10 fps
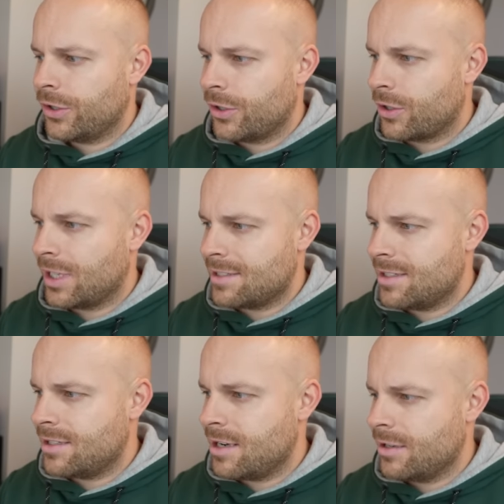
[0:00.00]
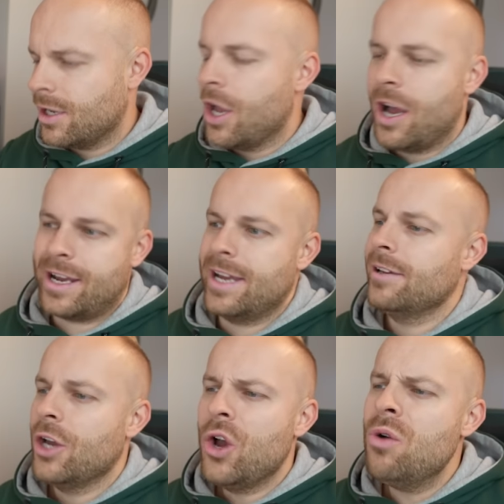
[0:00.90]
Kolacja. Okay,
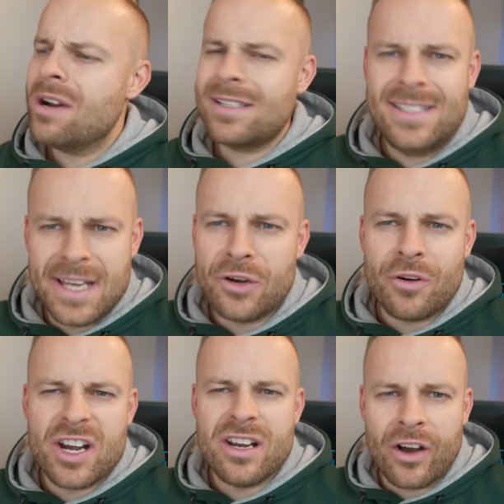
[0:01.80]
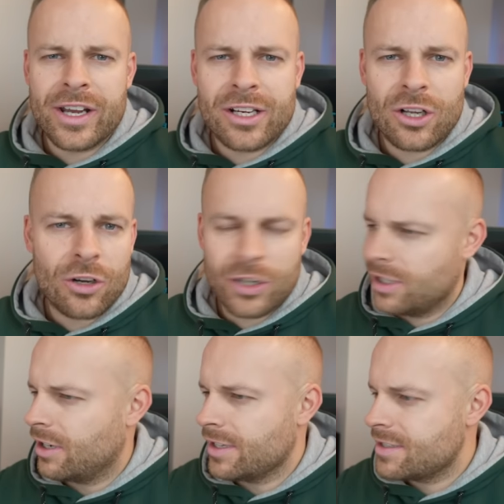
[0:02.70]
who has dinner at 9 o'clock at
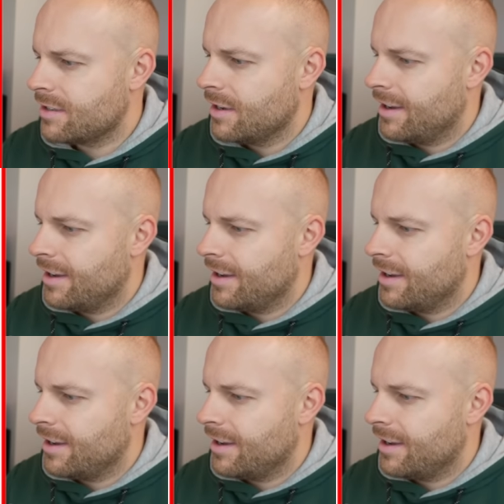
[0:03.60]
night?